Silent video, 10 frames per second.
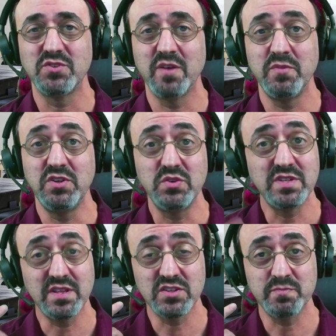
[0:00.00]
So I've been
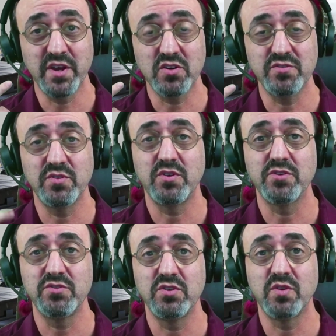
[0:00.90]
using this microphone all
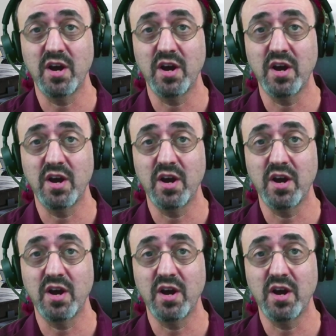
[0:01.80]
through.